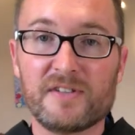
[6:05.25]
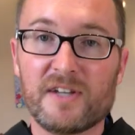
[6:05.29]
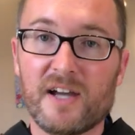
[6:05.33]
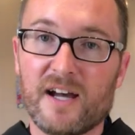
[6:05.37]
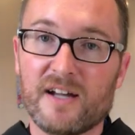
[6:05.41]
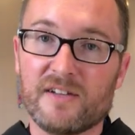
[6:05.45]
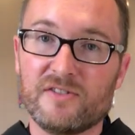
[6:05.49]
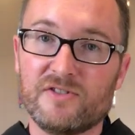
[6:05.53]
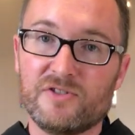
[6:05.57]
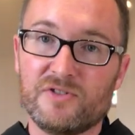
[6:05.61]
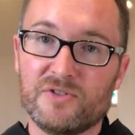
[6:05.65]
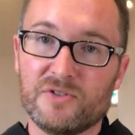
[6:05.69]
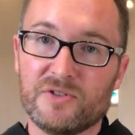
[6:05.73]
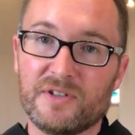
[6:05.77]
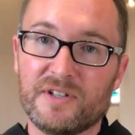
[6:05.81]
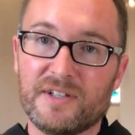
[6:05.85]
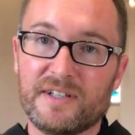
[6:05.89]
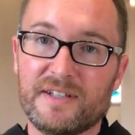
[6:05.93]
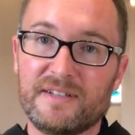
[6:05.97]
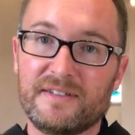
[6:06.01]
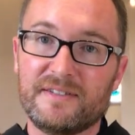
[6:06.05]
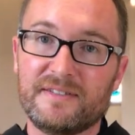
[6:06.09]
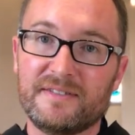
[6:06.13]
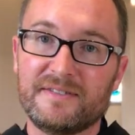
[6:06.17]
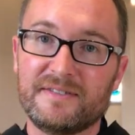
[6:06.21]
God's
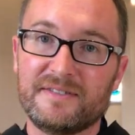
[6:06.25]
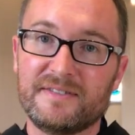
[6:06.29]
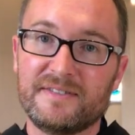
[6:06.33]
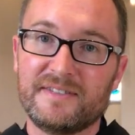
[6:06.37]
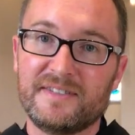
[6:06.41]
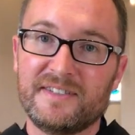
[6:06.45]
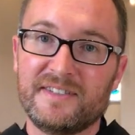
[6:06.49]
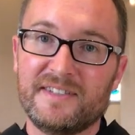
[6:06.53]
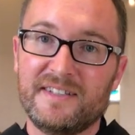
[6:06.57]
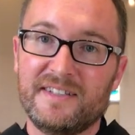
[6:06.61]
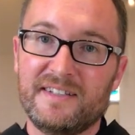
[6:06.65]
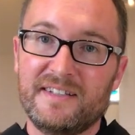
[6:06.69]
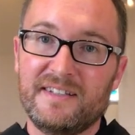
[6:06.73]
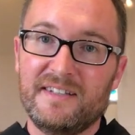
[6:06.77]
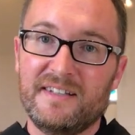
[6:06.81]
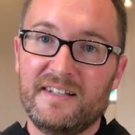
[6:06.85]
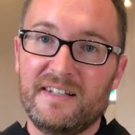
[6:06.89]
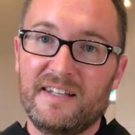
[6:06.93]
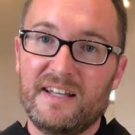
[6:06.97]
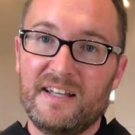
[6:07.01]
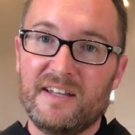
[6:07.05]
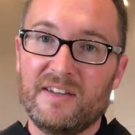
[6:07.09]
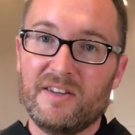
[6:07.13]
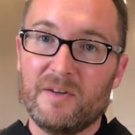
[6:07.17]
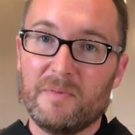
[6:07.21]
joy
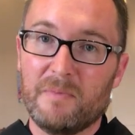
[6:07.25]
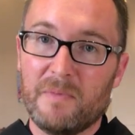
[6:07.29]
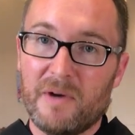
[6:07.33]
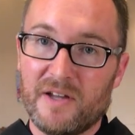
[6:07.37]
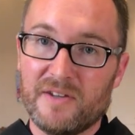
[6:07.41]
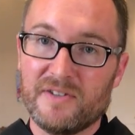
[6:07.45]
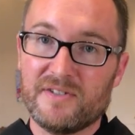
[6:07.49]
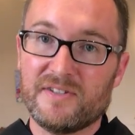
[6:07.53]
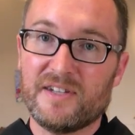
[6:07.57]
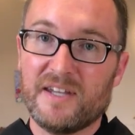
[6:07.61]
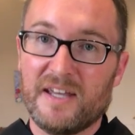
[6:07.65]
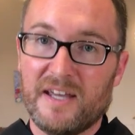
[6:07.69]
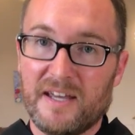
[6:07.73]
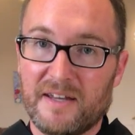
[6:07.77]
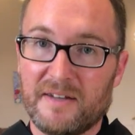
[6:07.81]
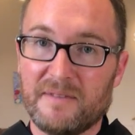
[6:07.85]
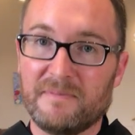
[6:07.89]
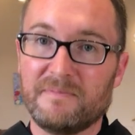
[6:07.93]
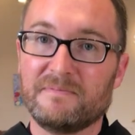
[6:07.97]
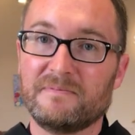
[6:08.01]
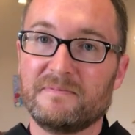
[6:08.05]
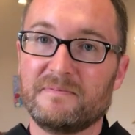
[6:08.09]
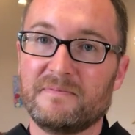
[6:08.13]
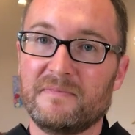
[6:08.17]
in the months ahead.